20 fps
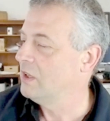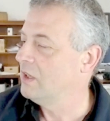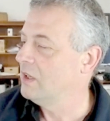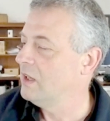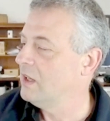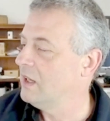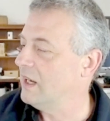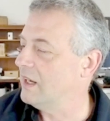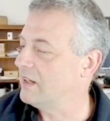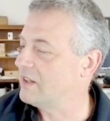
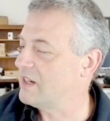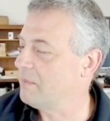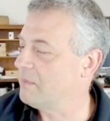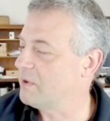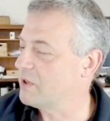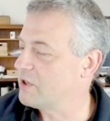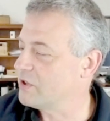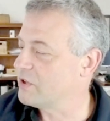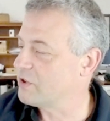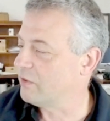at
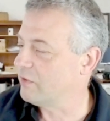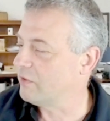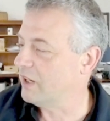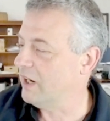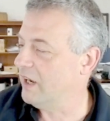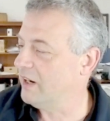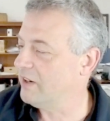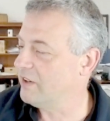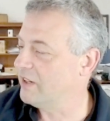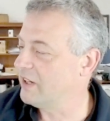temperatures over
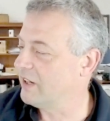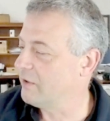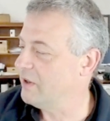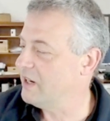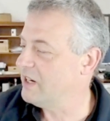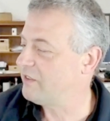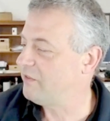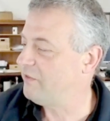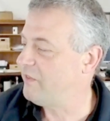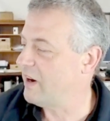
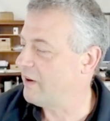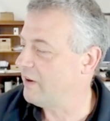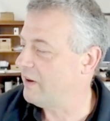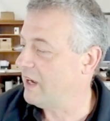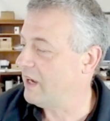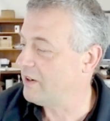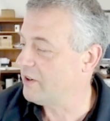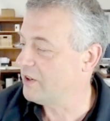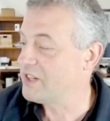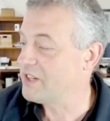
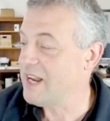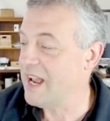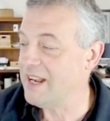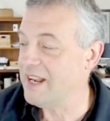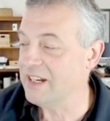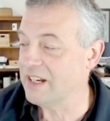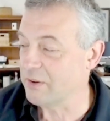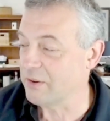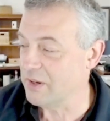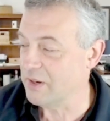110
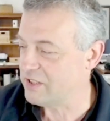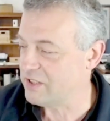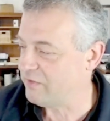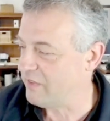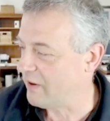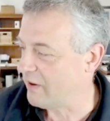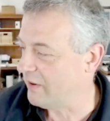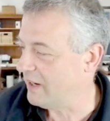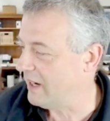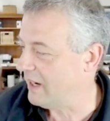degrees
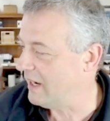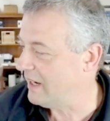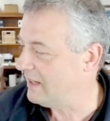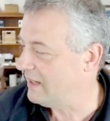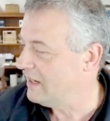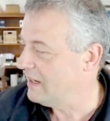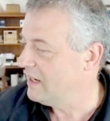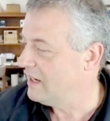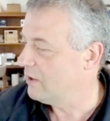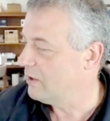Fahrenheit,
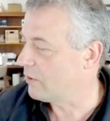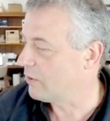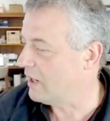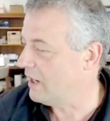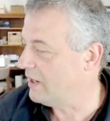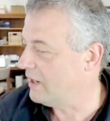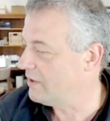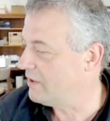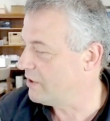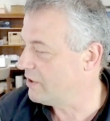or
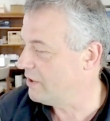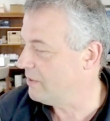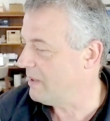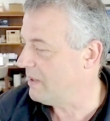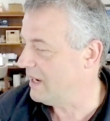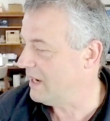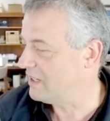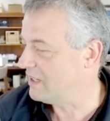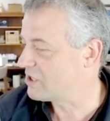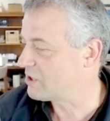under
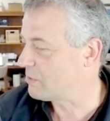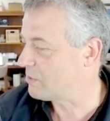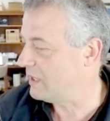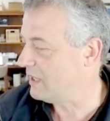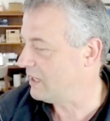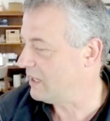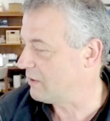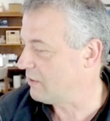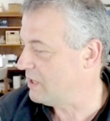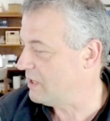minus 20
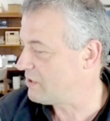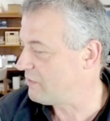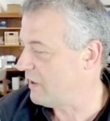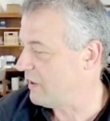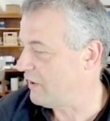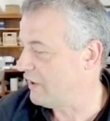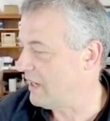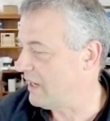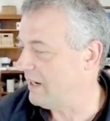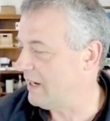degrees
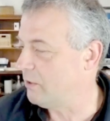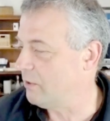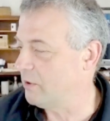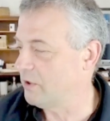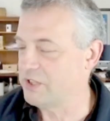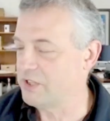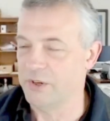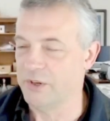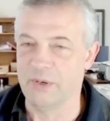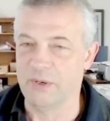Fahrenheit, or
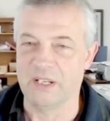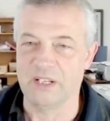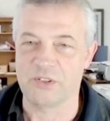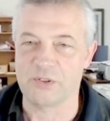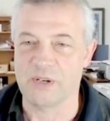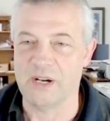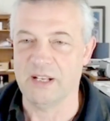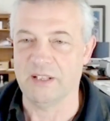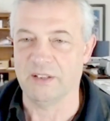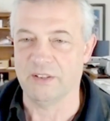towing a
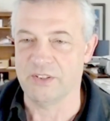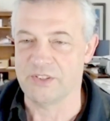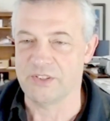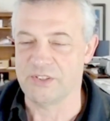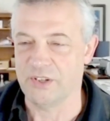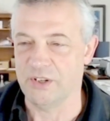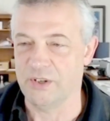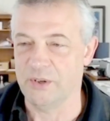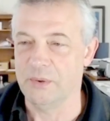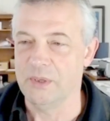trailer.
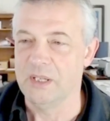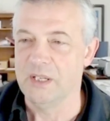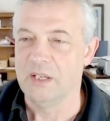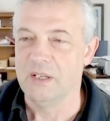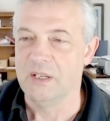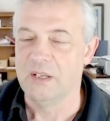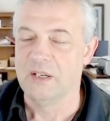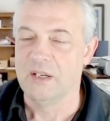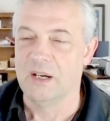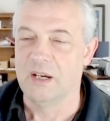So
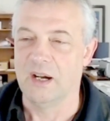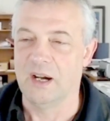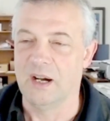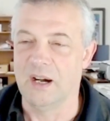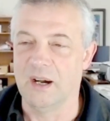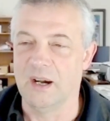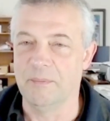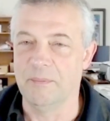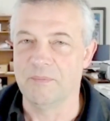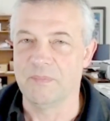
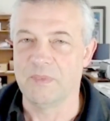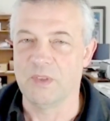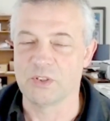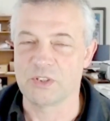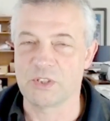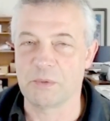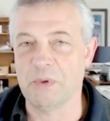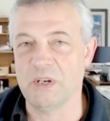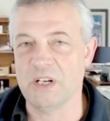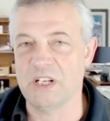those are
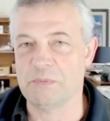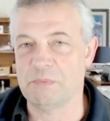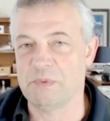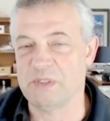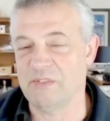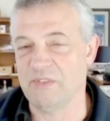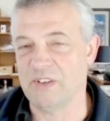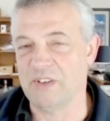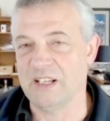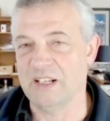pretty
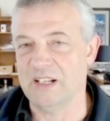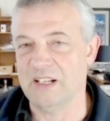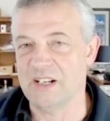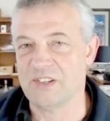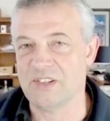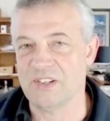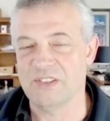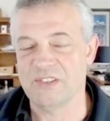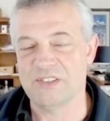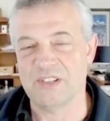specific
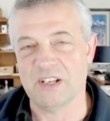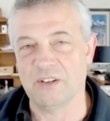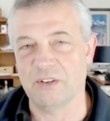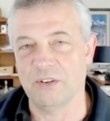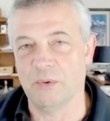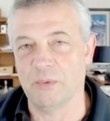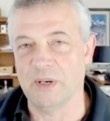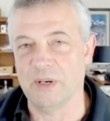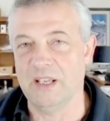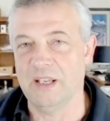conditions. I don't know
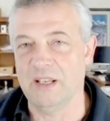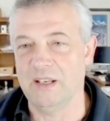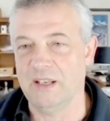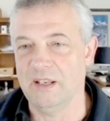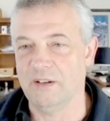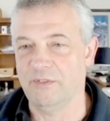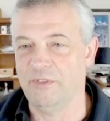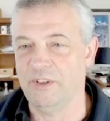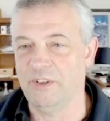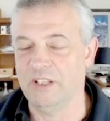where
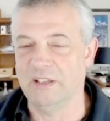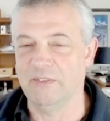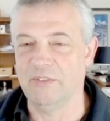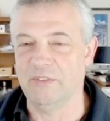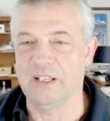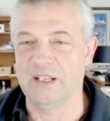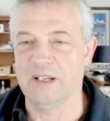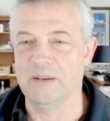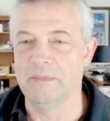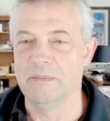if you live in
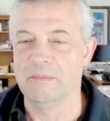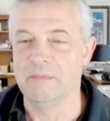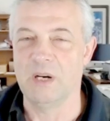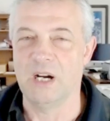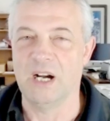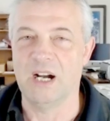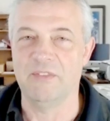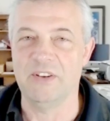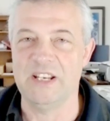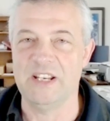the
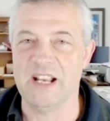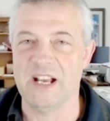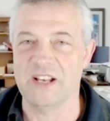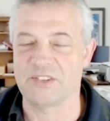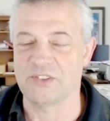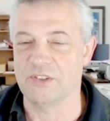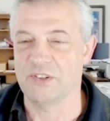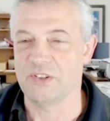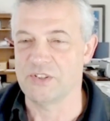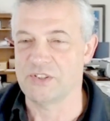Mojave
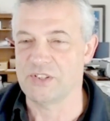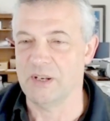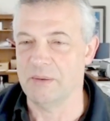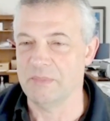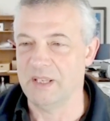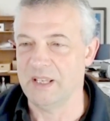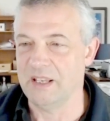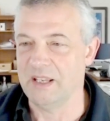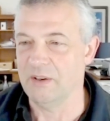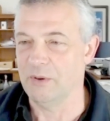Desert or
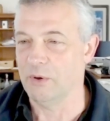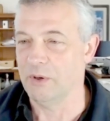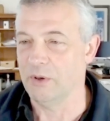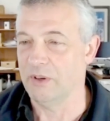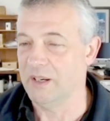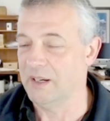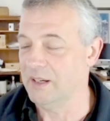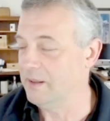something, or